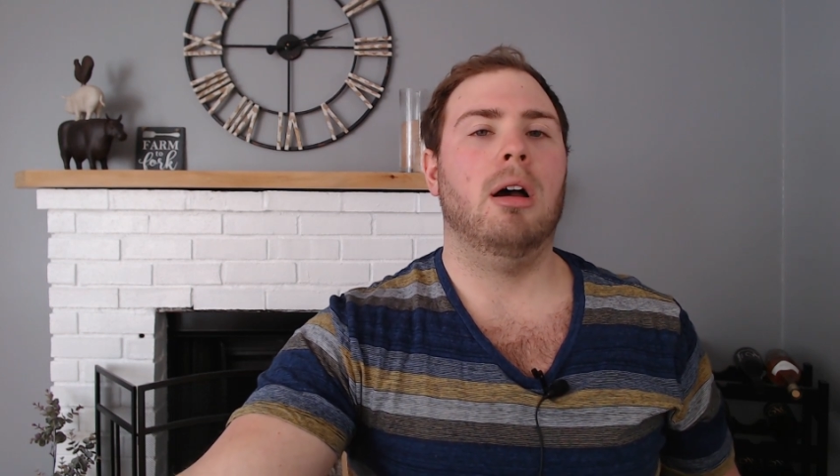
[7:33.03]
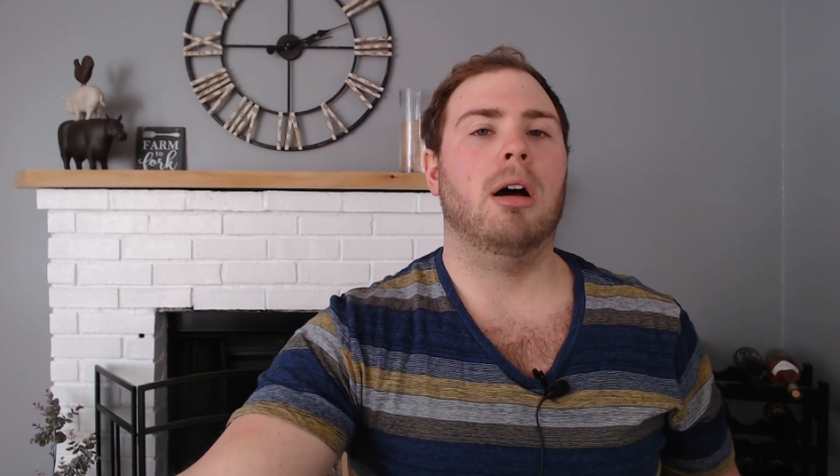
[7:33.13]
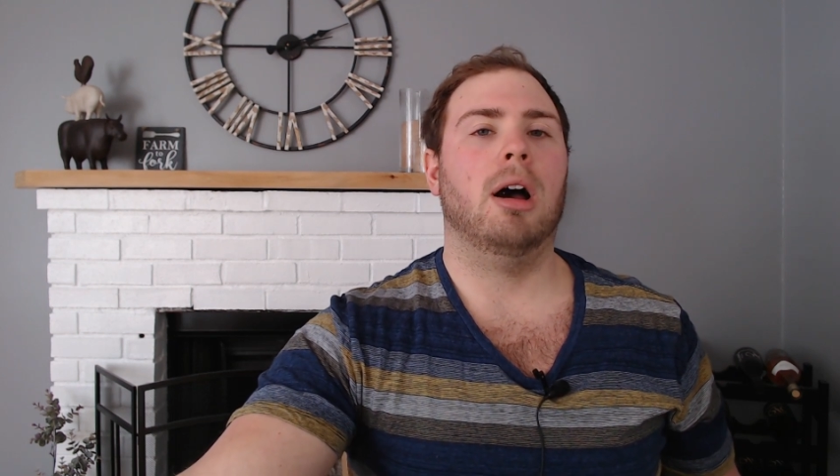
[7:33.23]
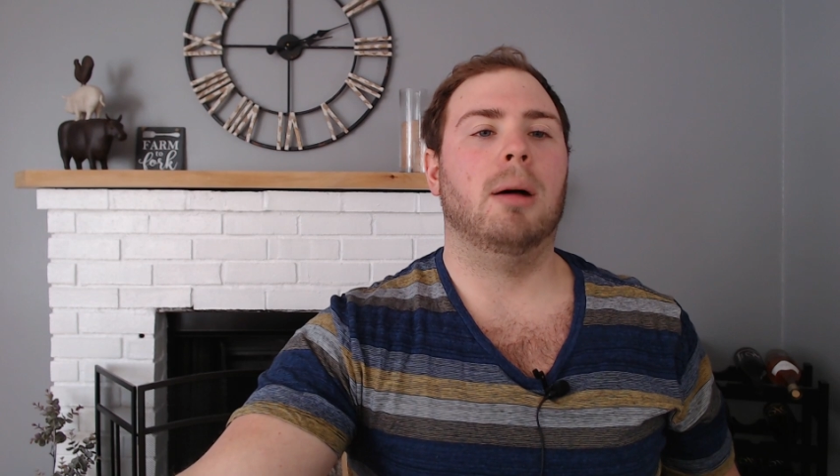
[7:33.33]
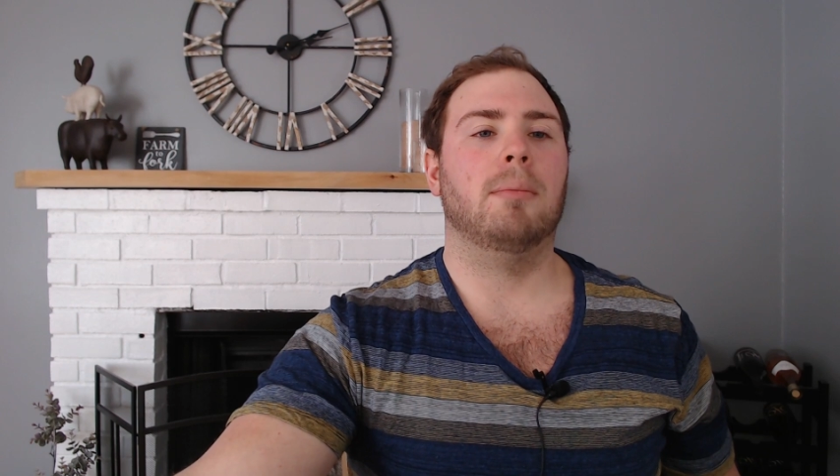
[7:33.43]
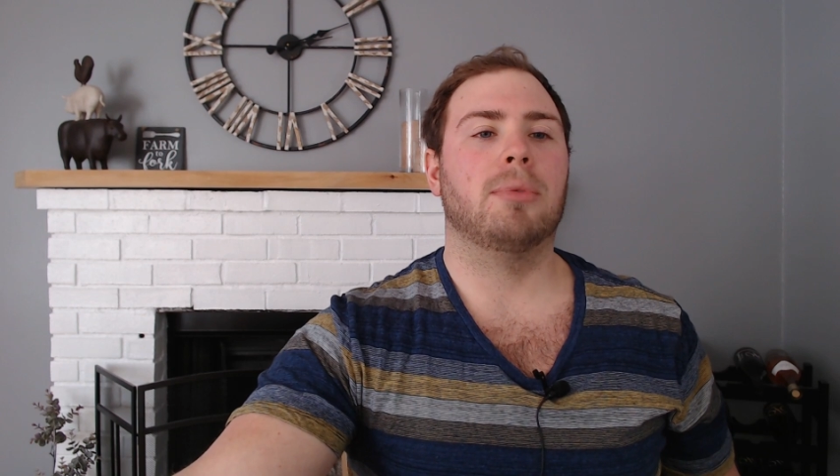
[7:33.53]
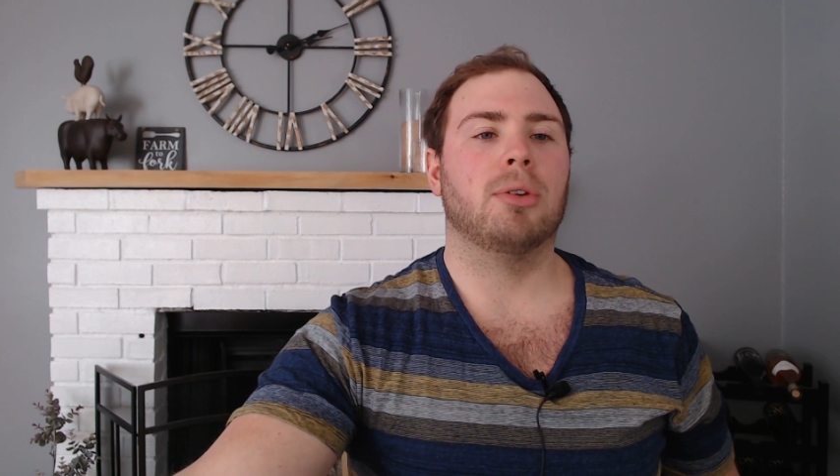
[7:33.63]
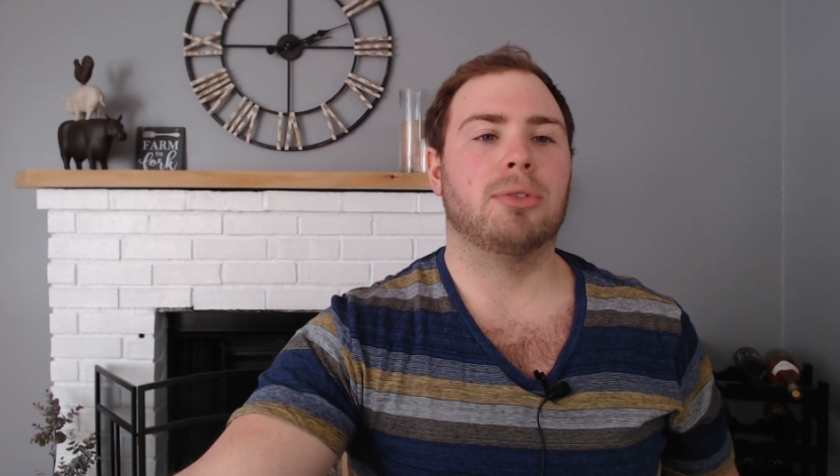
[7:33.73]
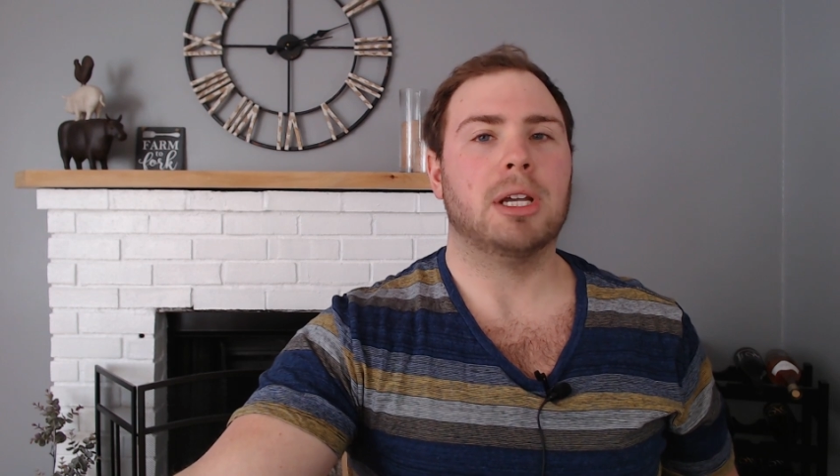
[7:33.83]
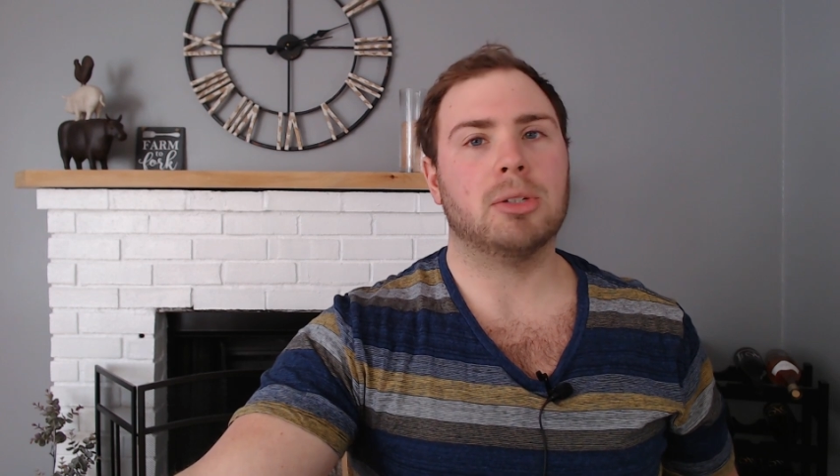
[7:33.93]

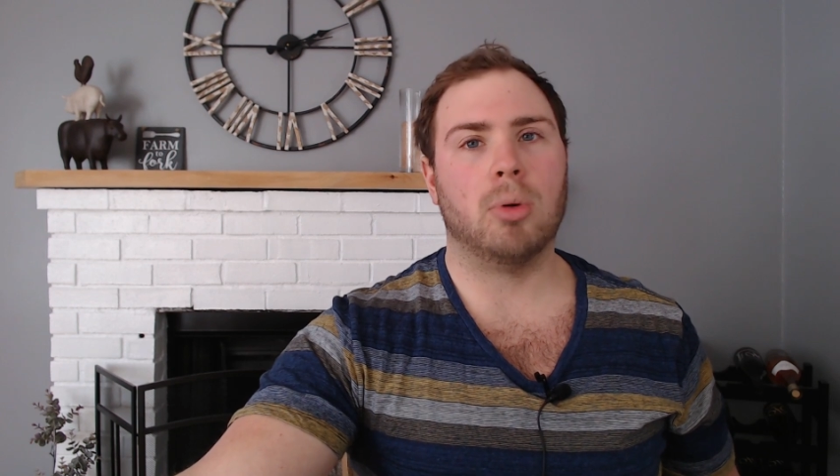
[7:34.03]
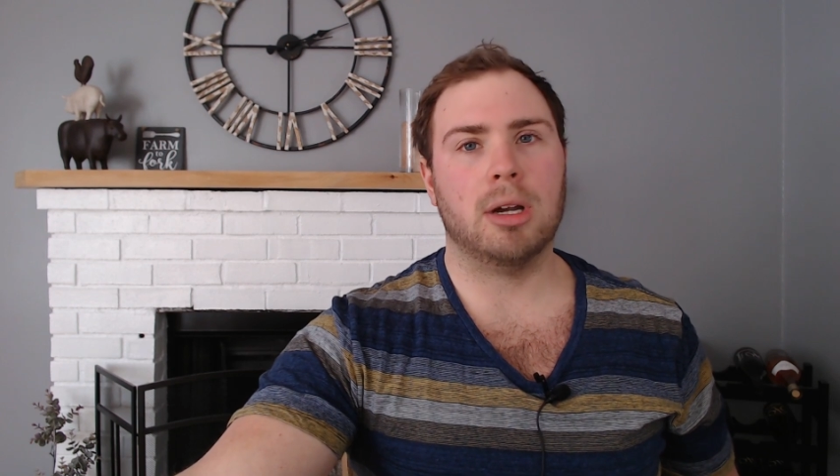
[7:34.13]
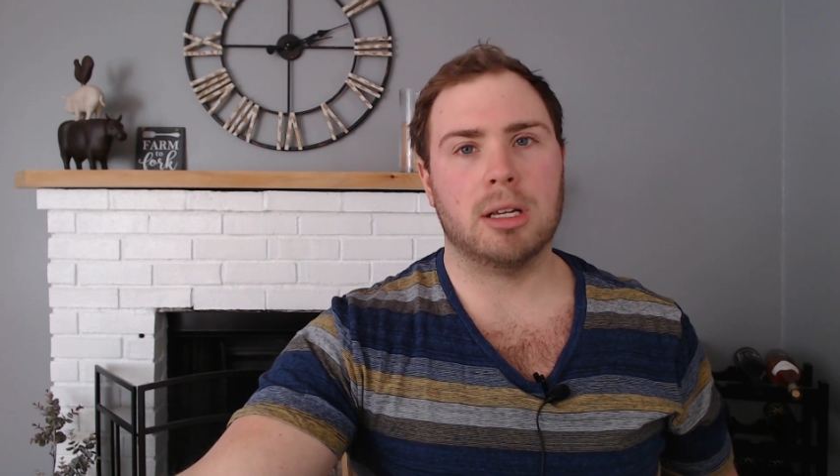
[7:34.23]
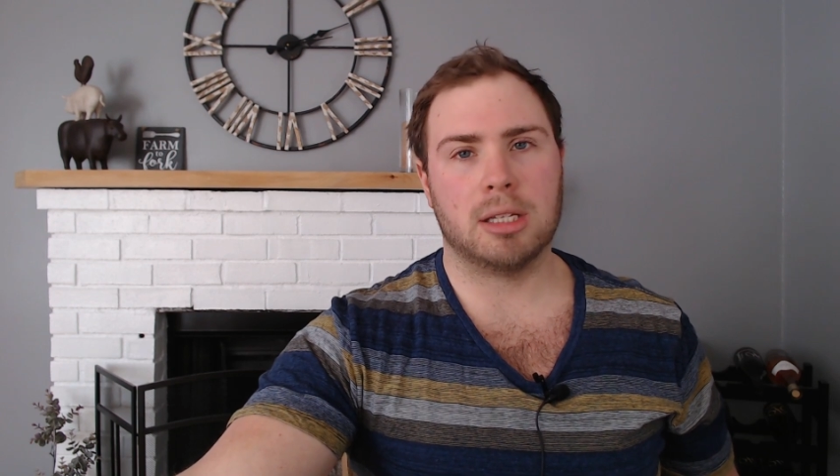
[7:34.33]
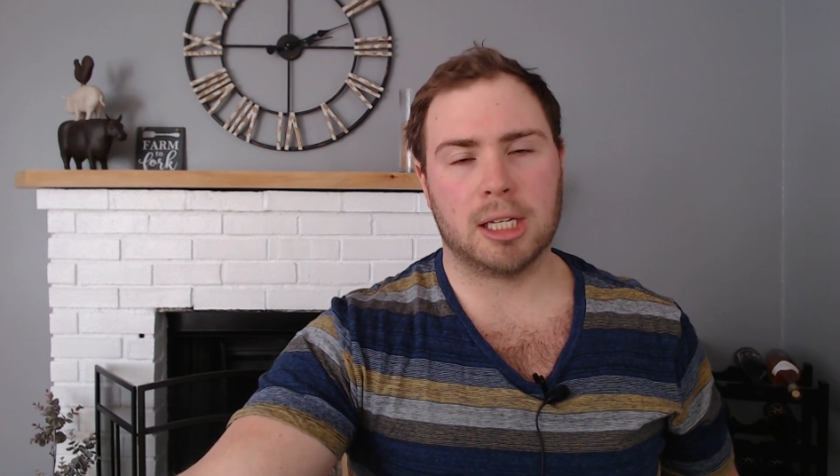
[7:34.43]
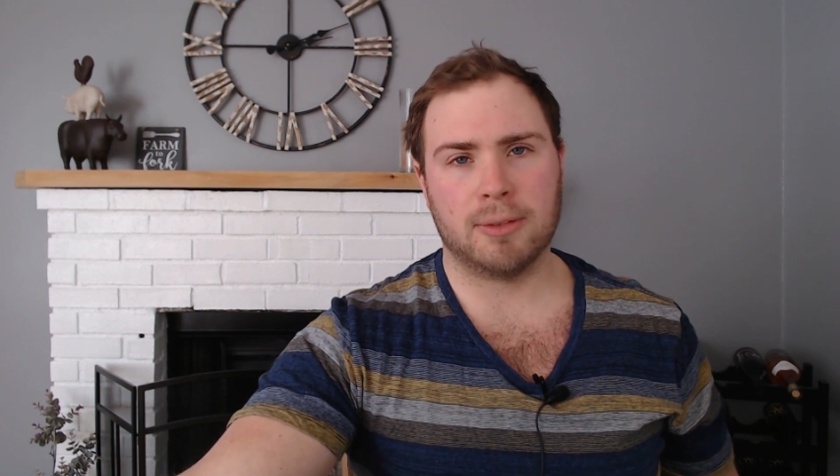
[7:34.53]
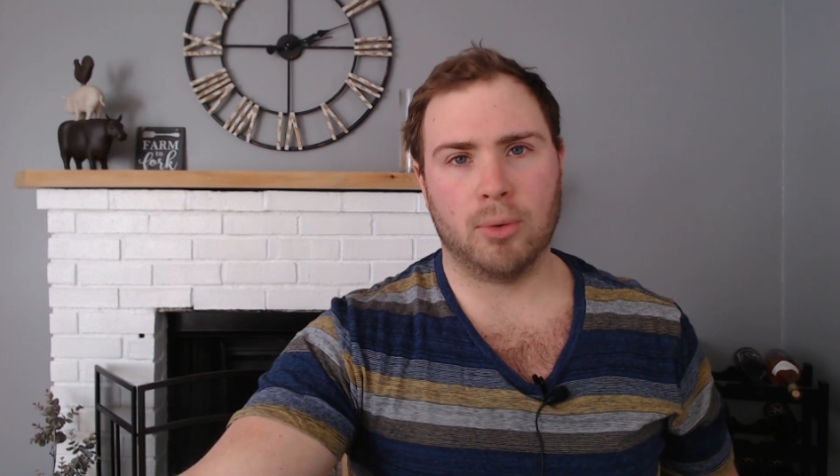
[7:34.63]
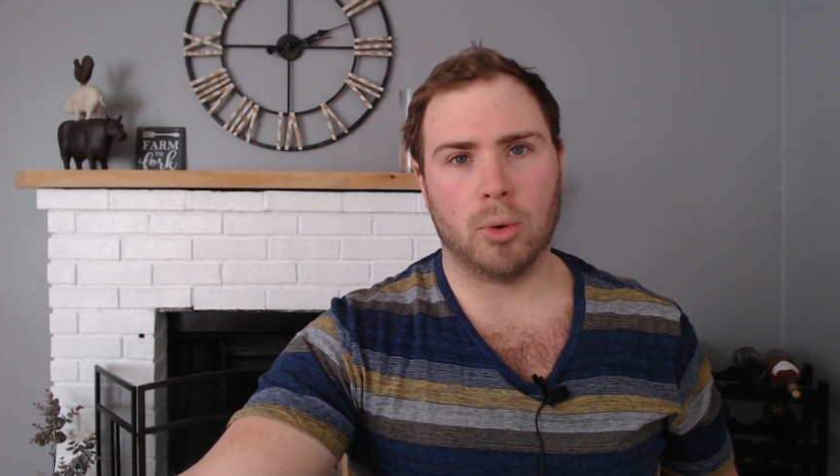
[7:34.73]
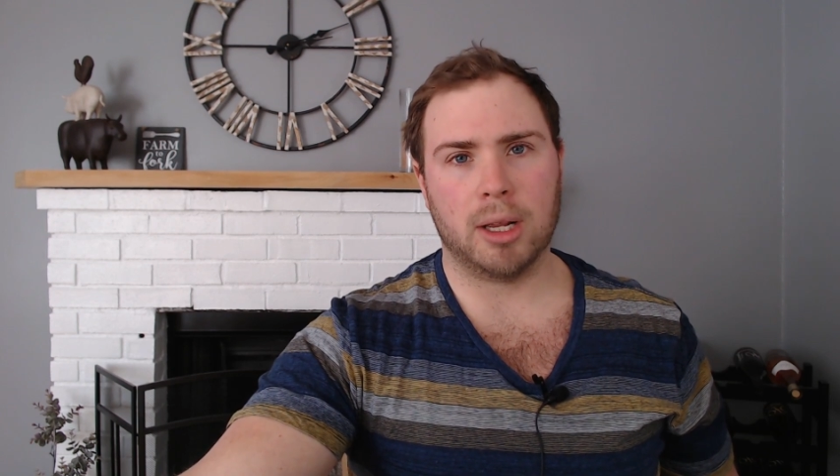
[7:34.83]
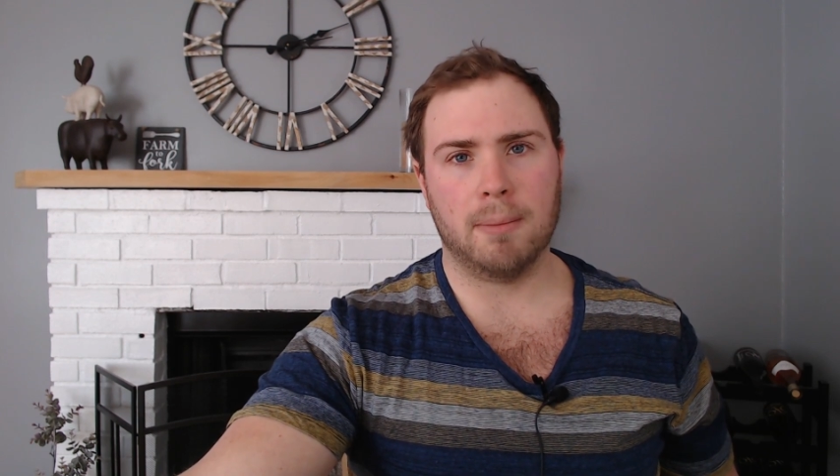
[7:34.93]
So 620 to
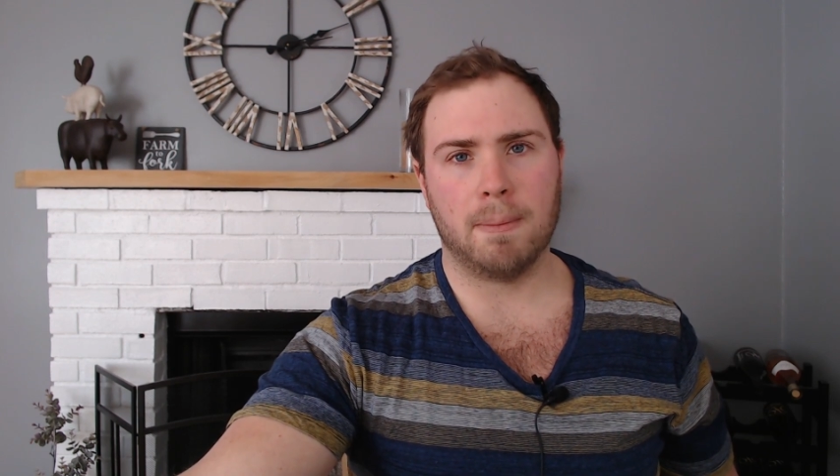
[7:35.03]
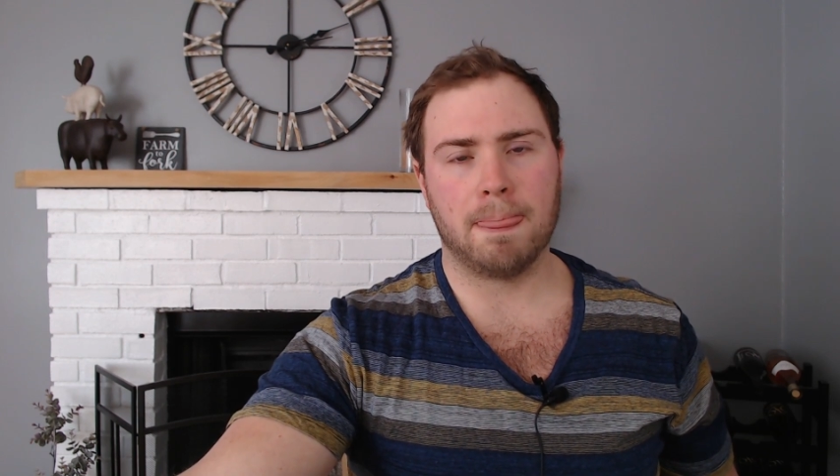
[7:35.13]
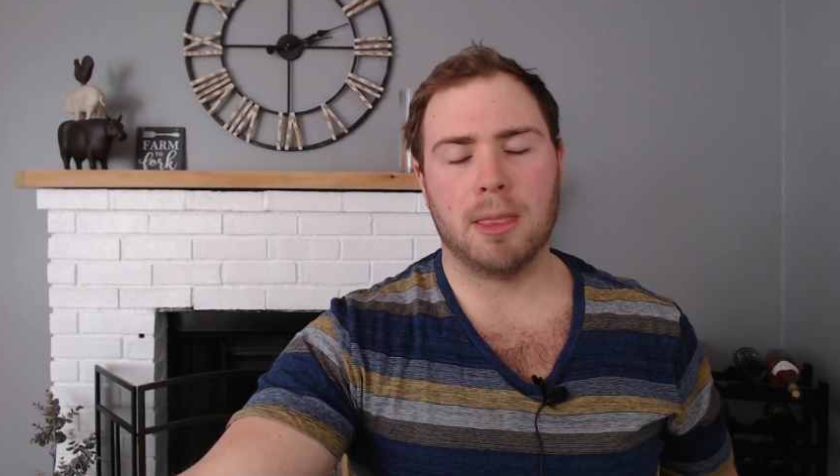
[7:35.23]
640